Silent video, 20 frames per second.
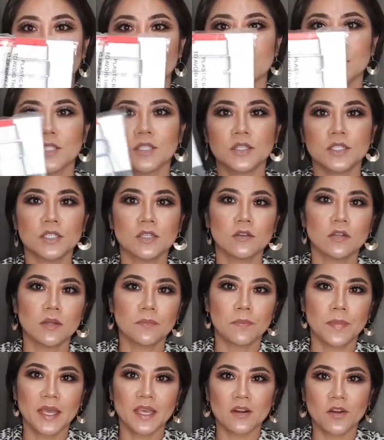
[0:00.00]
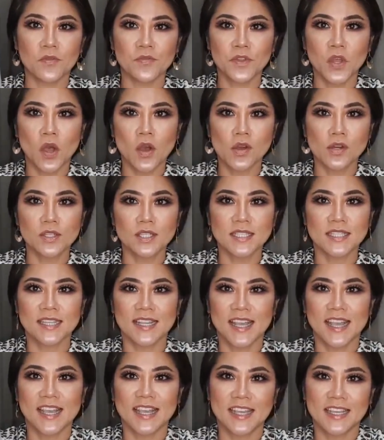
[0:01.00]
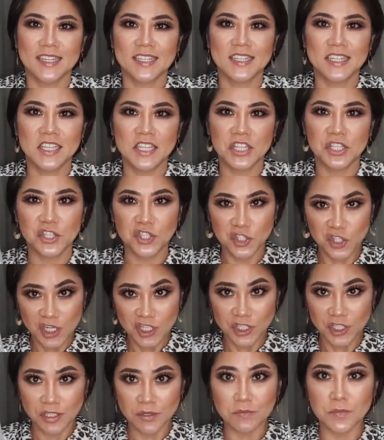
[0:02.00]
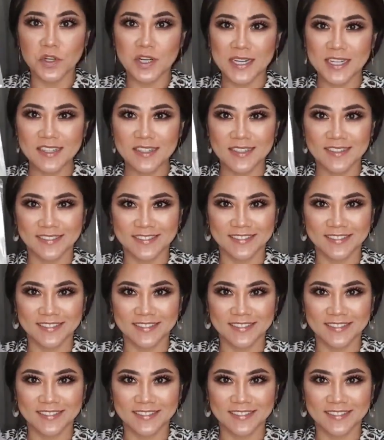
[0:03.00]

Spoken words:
So it's got a pair of tongs and the instruction booklet.